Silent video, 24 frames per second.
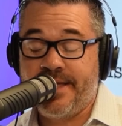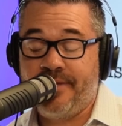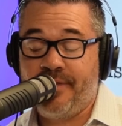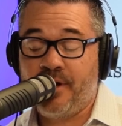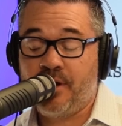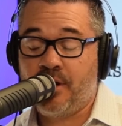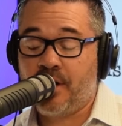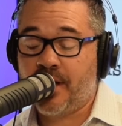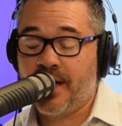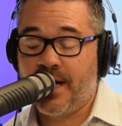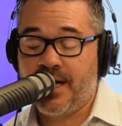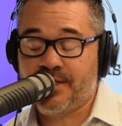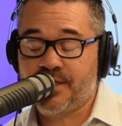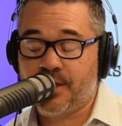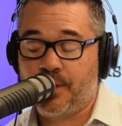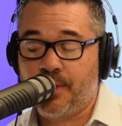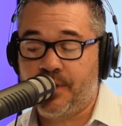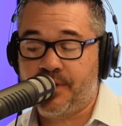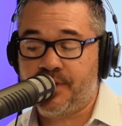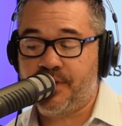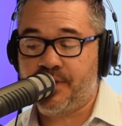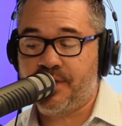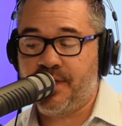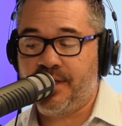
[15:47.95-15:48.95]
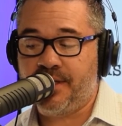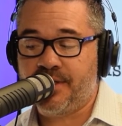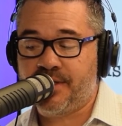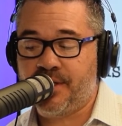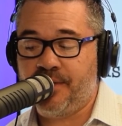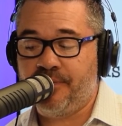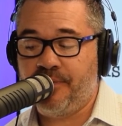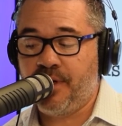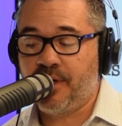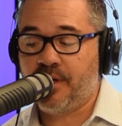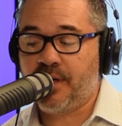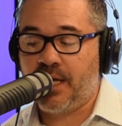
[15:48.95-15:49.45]
And there are consequences. In the
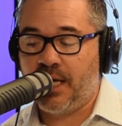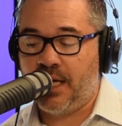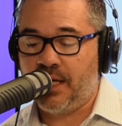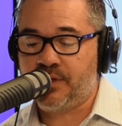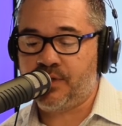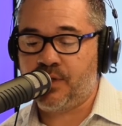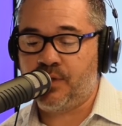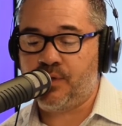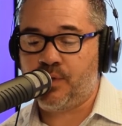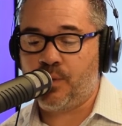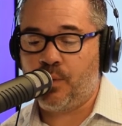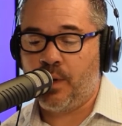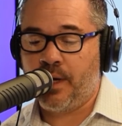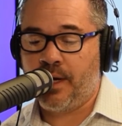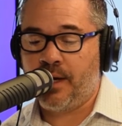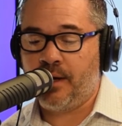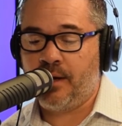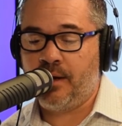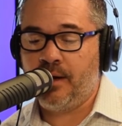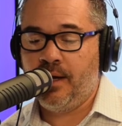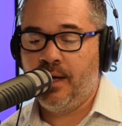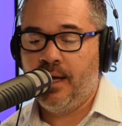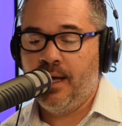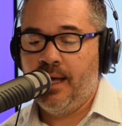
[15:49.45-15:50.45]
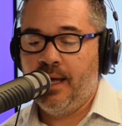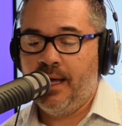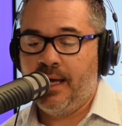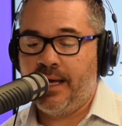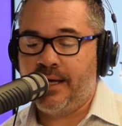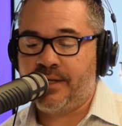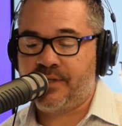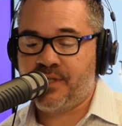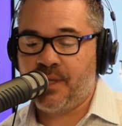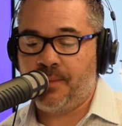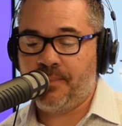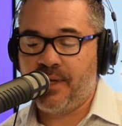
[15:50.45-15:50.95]
severe cases where
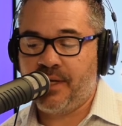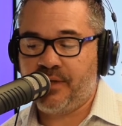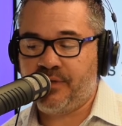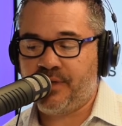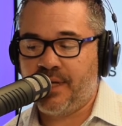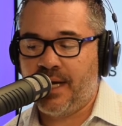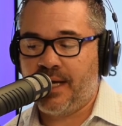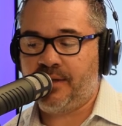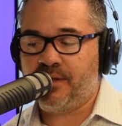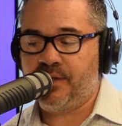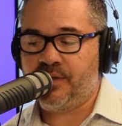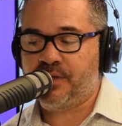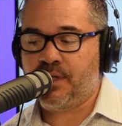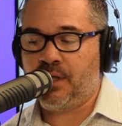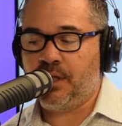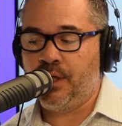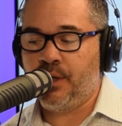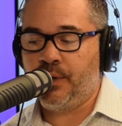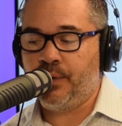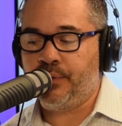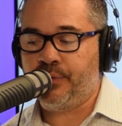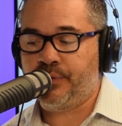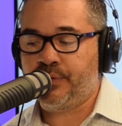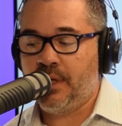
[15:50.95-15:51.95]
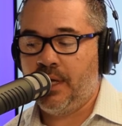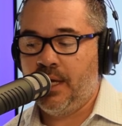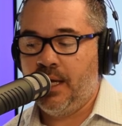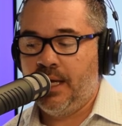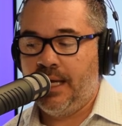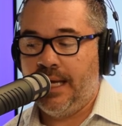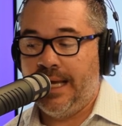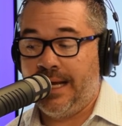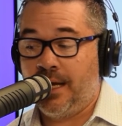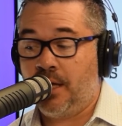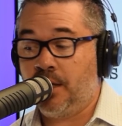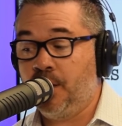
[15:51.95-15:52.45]
something's not disclosed
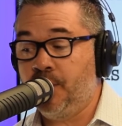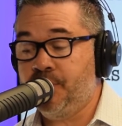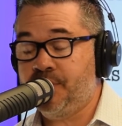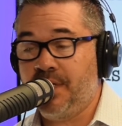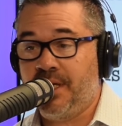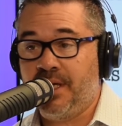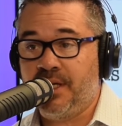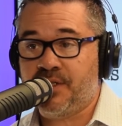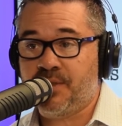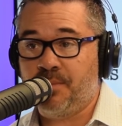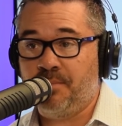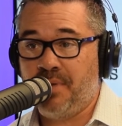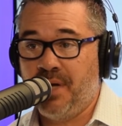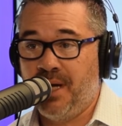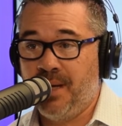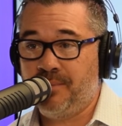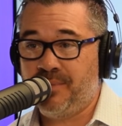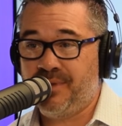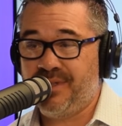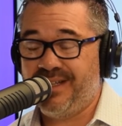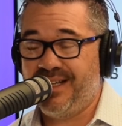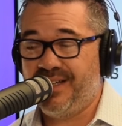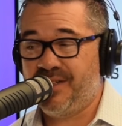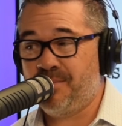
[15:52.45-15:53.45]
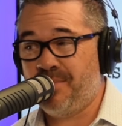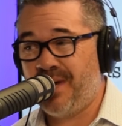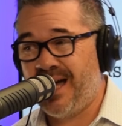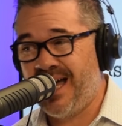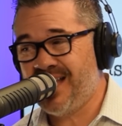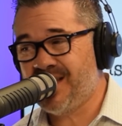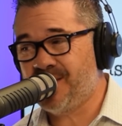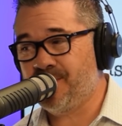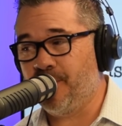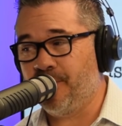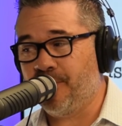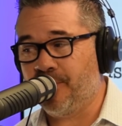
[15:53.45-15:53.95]
and closing gets bumped, it's
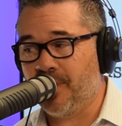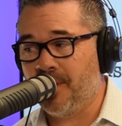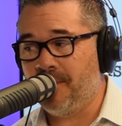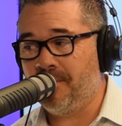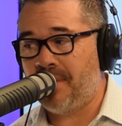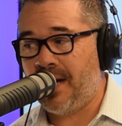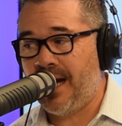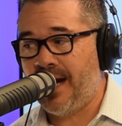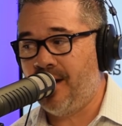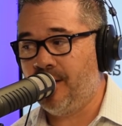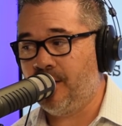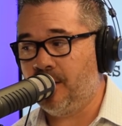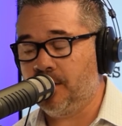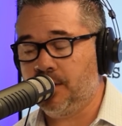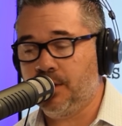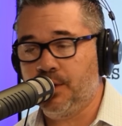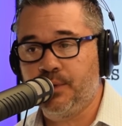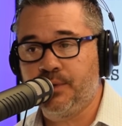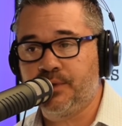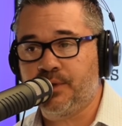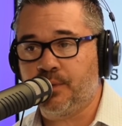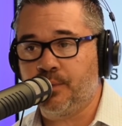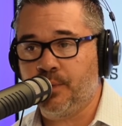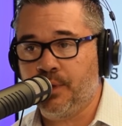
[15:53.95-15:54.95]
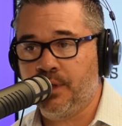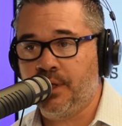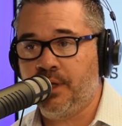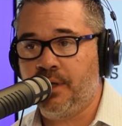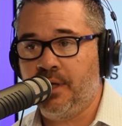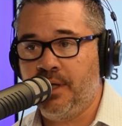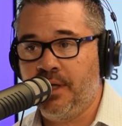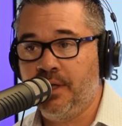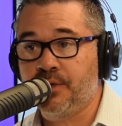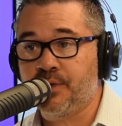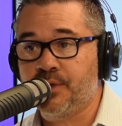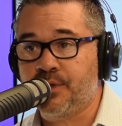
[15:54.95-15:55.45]
possible for a buyer to lose a really
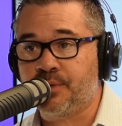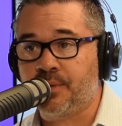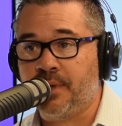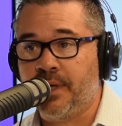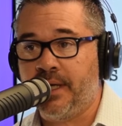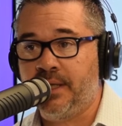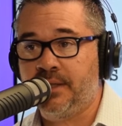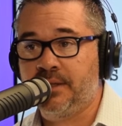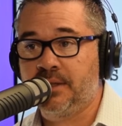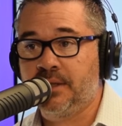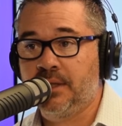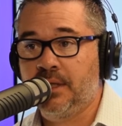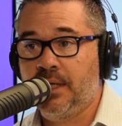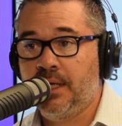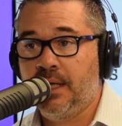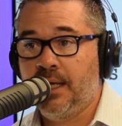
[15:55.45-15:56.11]
good interest rate.